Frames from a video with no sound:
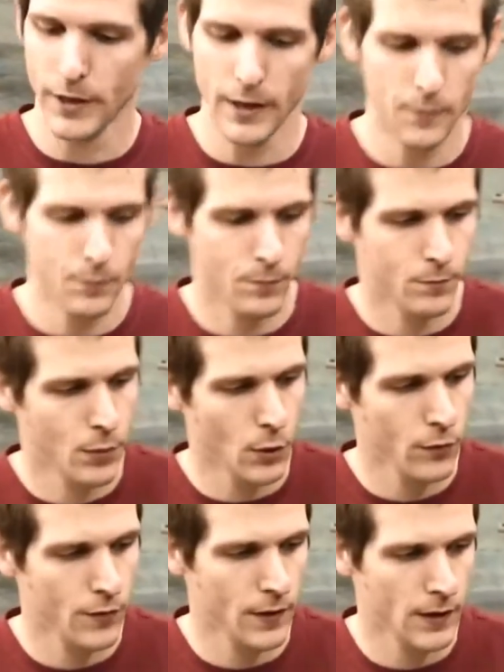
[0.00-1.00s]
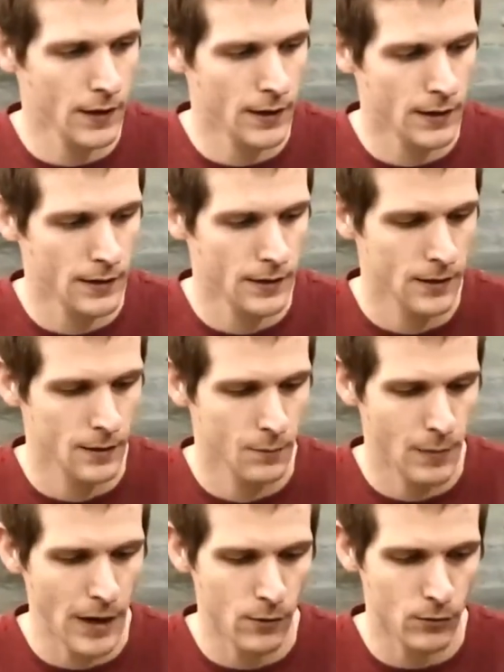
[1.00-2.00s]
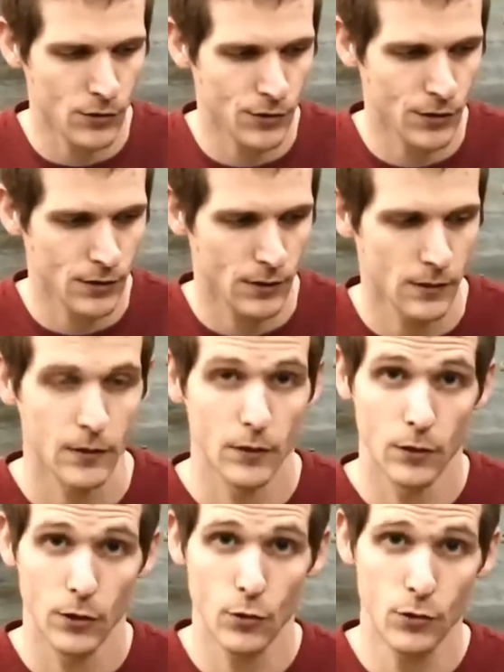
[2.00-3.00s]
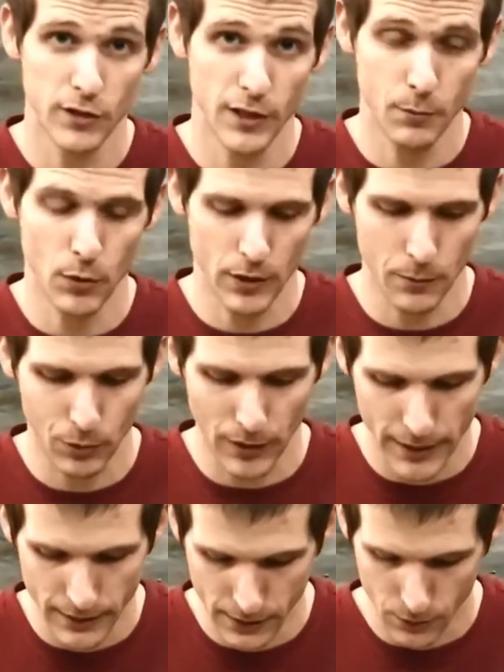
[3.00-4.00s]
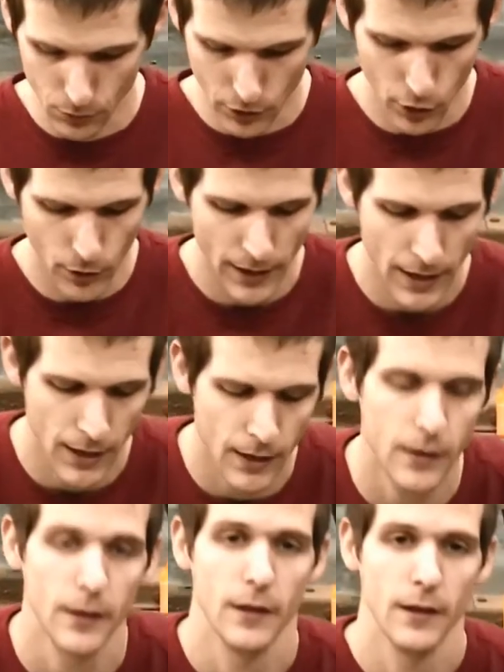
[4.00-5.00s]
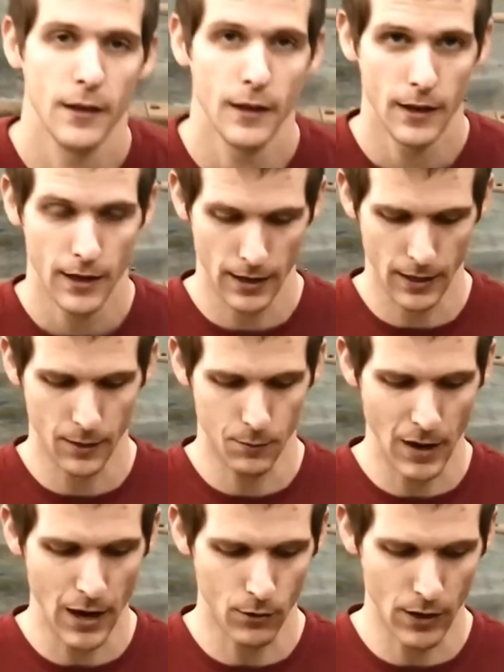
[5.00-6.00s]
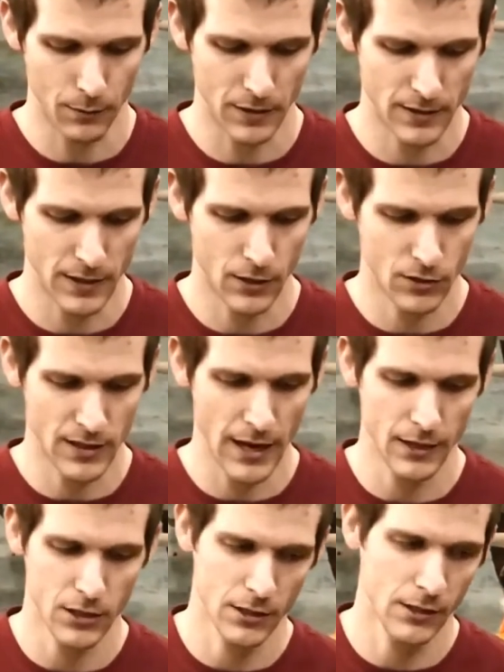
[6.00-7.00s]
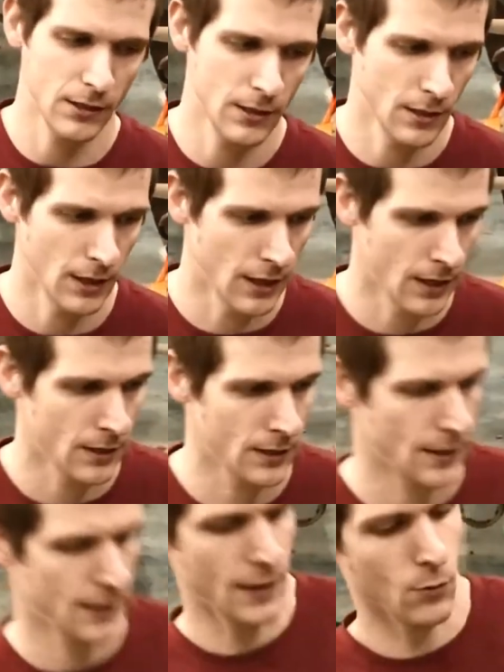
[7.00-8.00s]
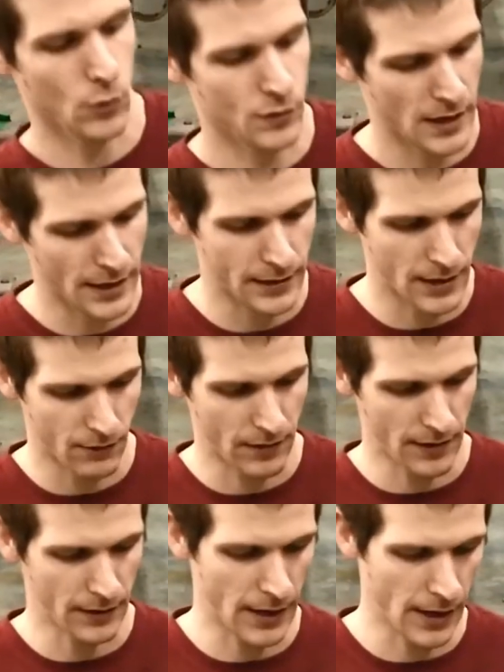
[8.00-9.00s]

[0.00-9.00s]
you get both mounts loosely put in place, we'll go ahead and mount up the center section, and then we'll tighten everything